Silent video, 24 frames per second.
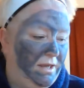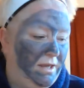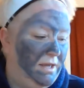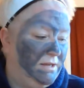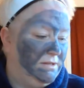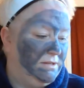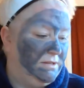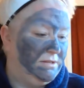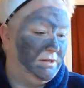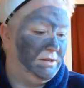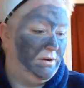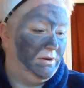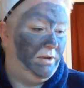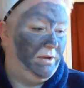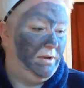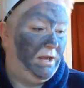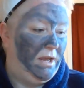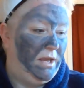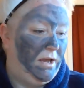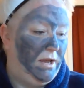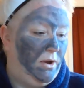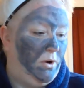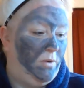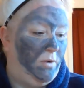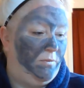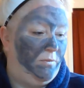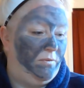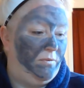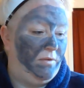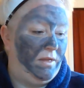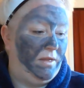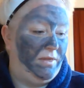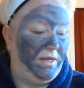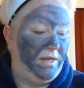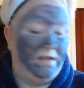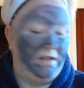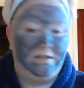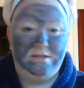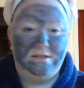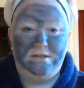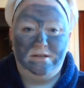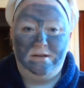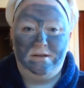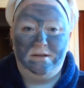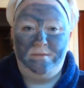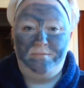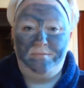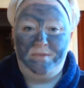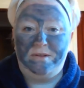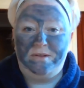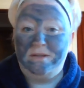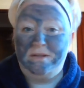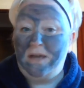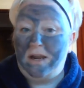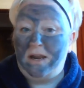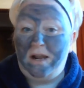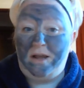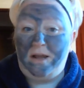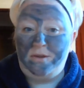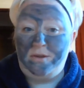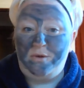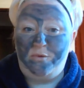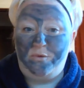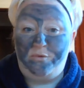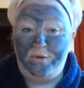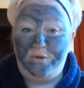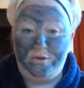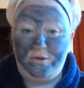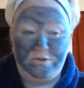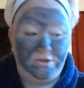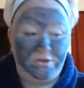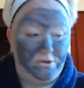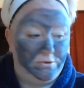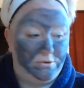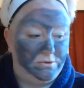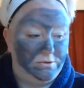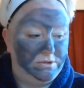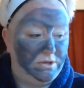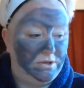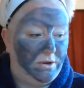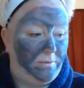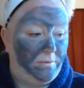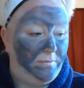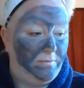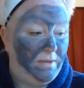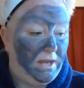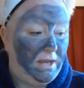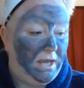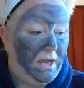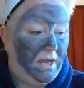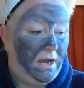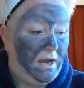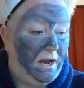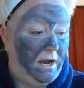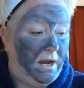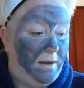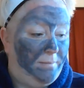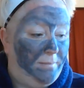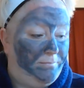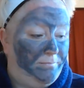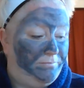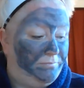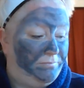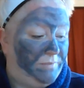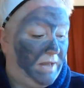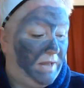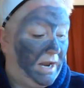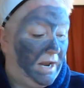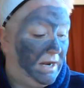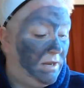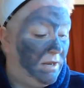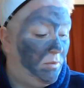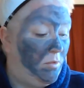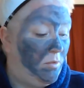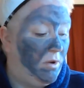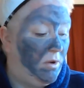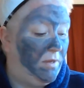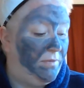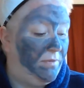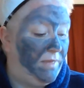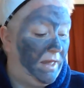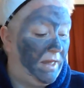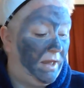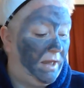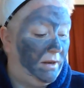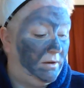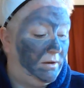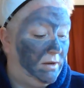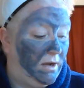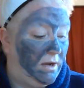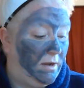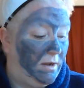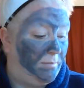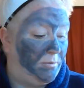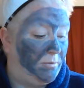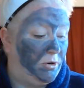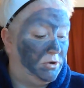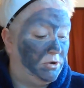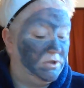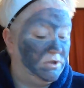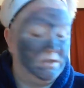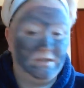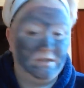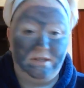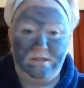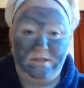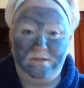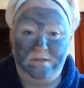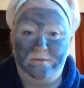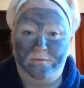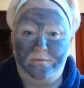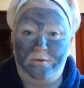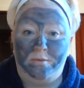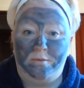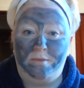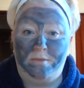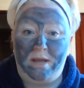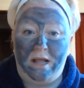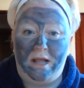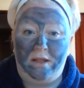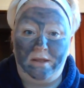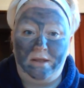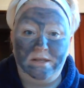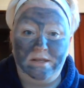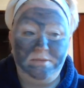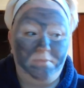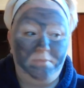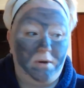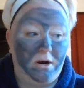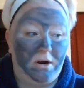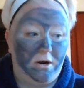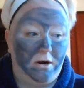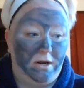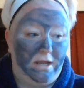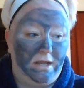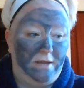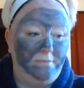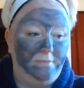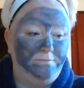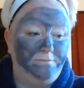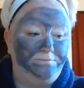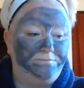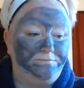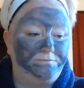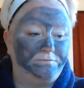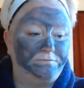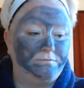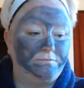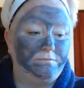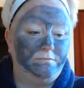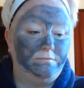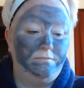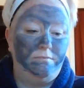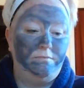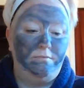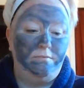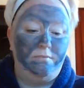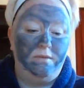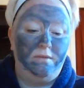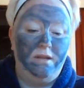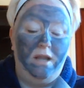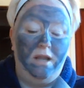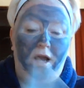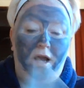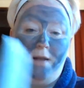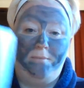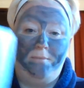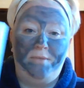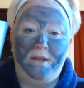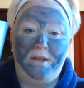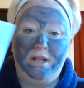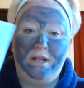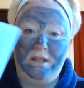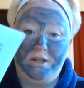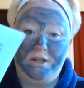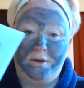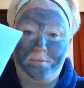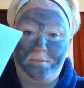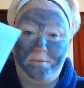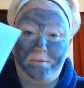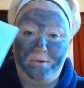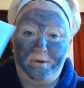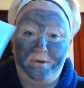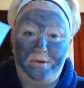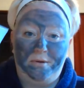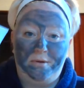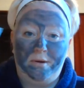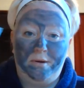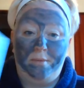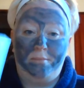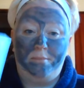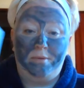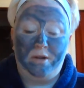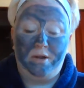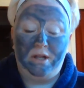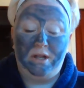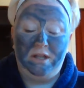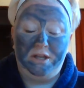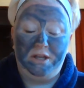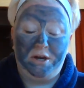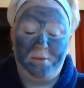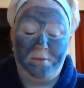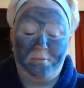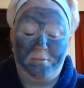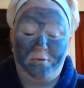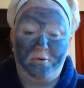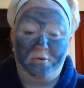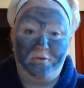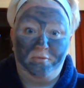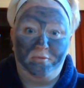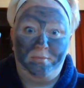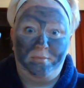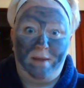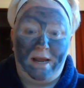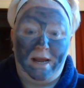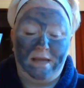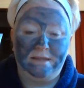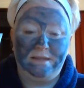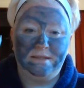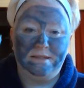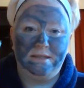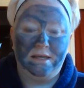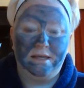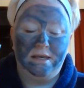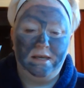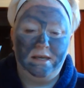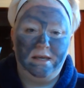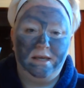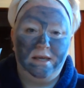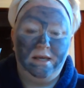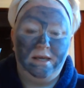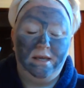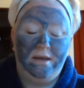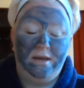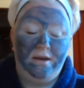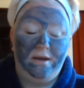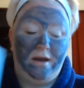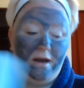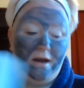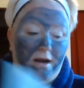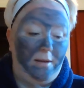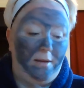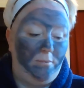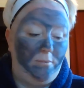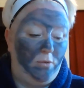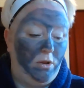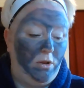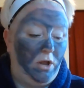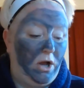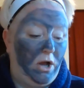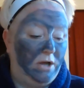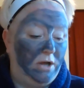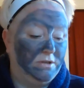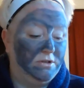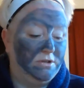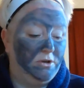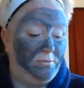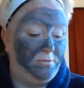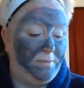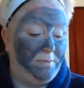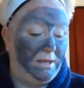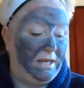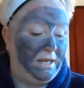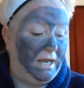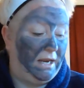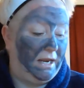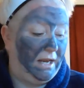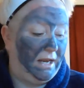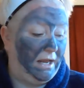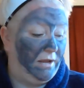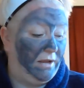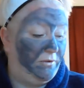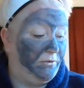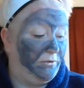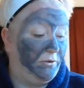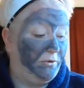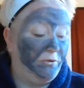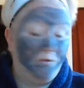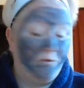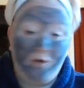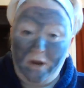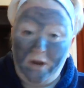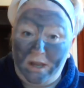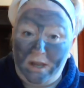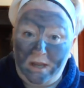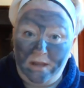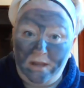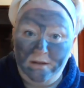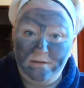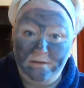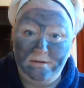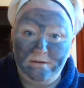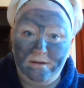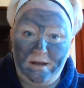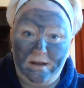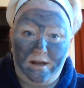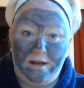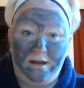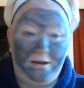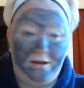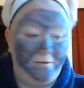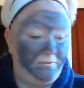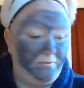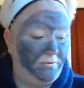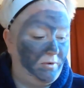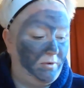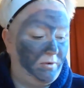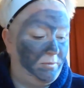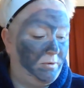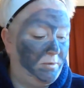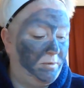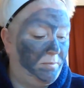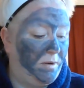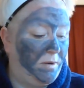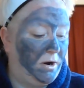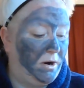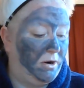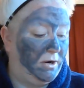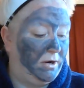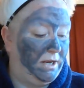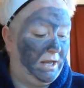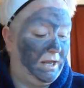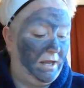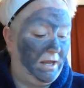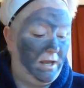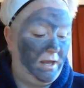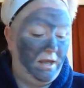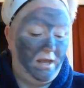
So hopefully that's kind of how you feel too. So anyone that purchases from Kelly's Party, the clear proof mask will also be getting for free from her party